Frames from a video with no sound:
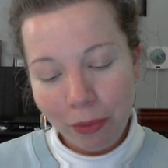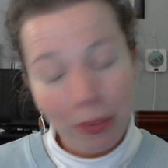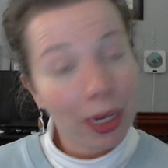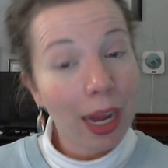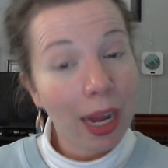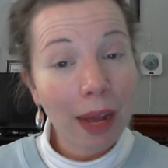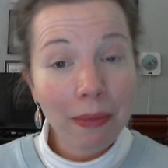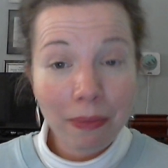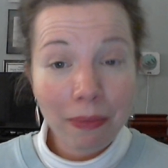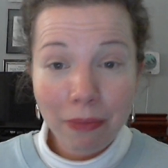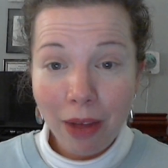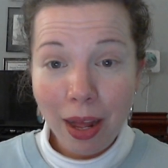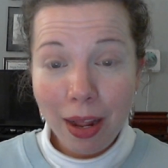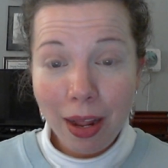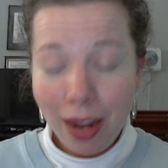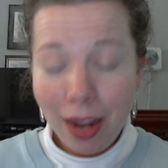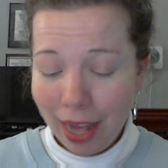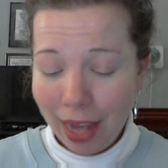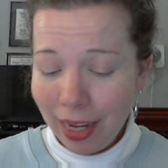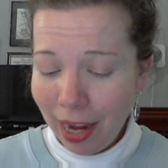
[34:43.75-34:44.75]
but
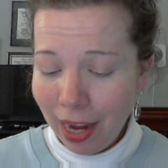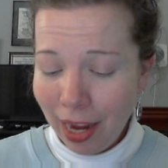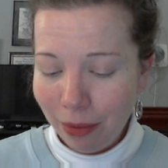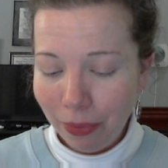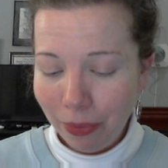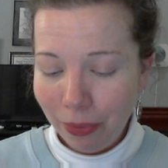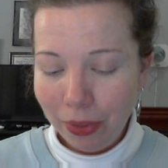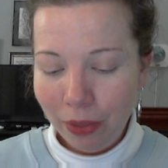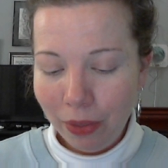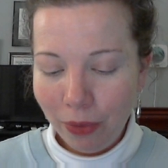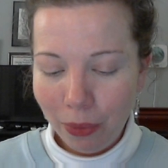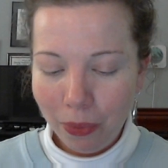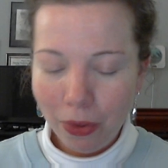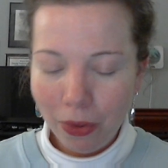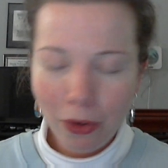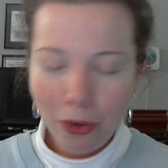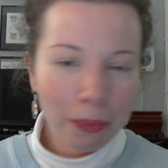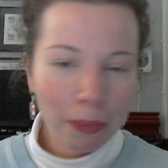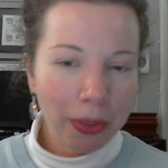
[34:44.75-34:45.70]
I kind of believe it works.